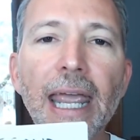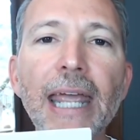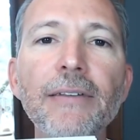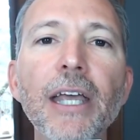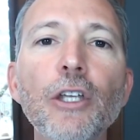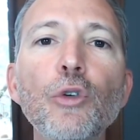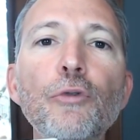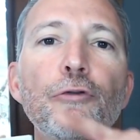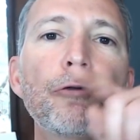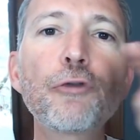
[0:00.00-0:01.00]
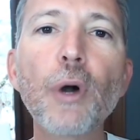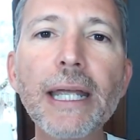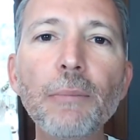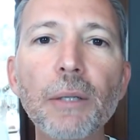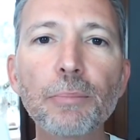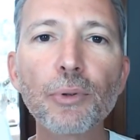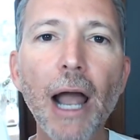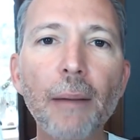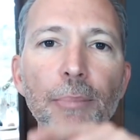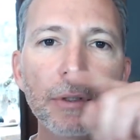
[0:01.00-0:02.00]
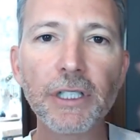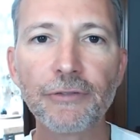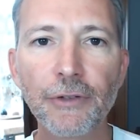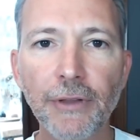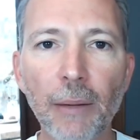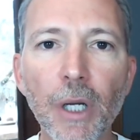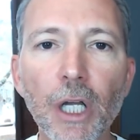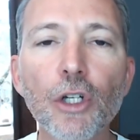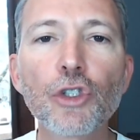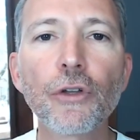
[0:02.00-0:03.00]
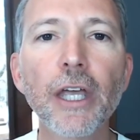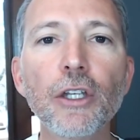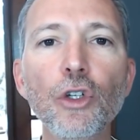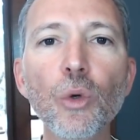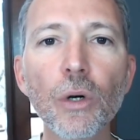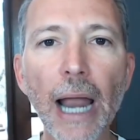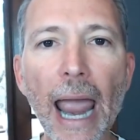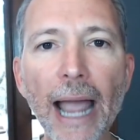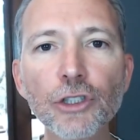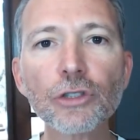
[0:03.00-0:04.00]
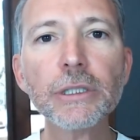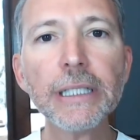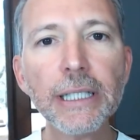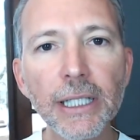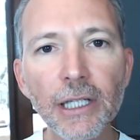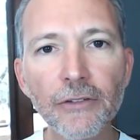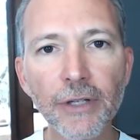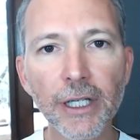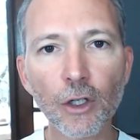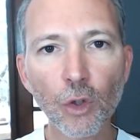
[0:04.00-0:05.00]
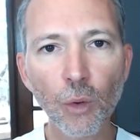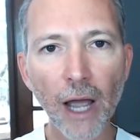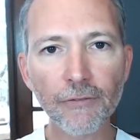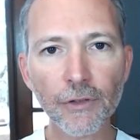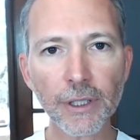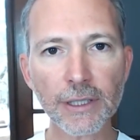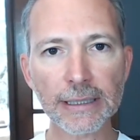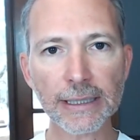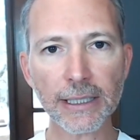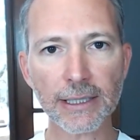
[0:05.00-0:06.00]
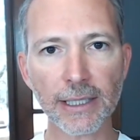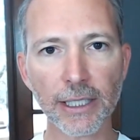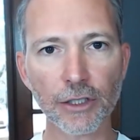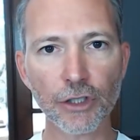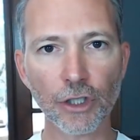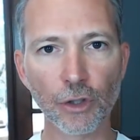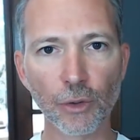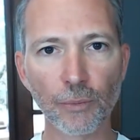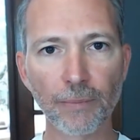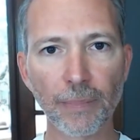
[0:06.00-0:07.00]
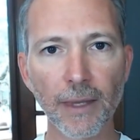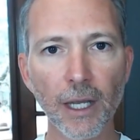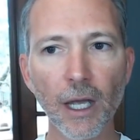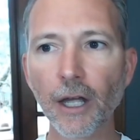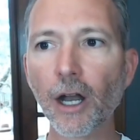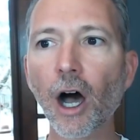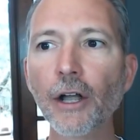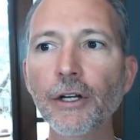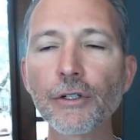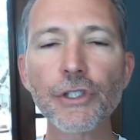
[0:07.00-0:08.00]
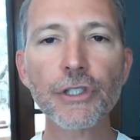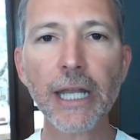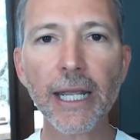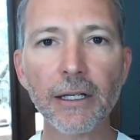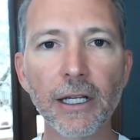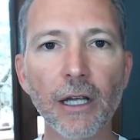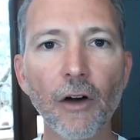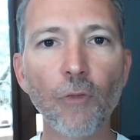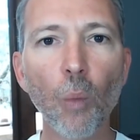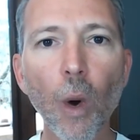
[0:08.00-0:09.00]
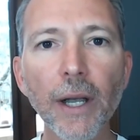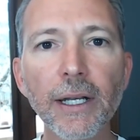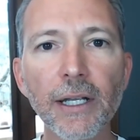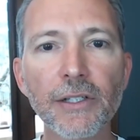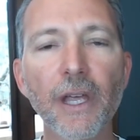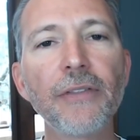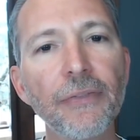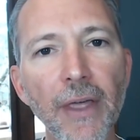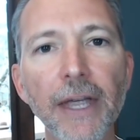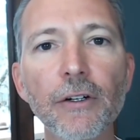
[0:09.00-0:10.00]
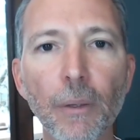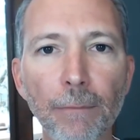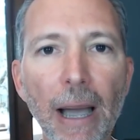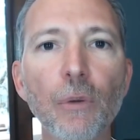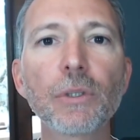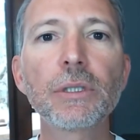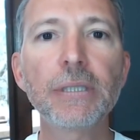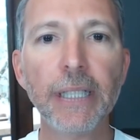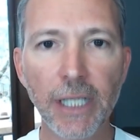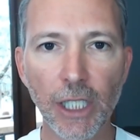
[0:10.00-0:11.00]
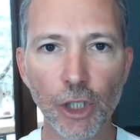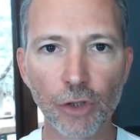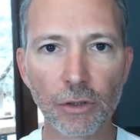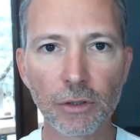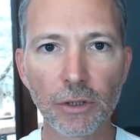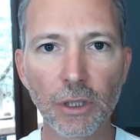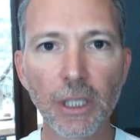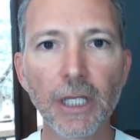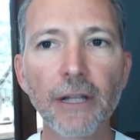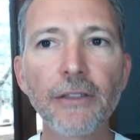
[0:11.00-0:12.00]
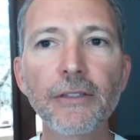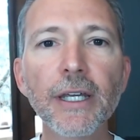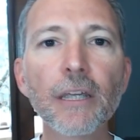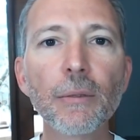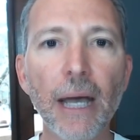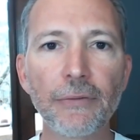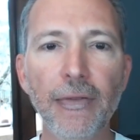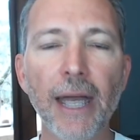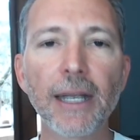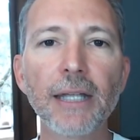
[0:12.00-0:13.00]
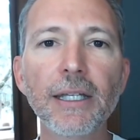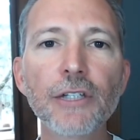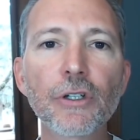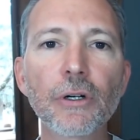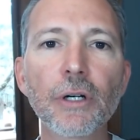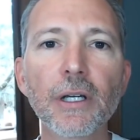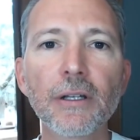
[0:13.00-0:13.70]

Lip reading: and that you frame it properly for them so that you are actually giving whoever is listening to you an understanding of what it is that they are about to hear. Think about that. These are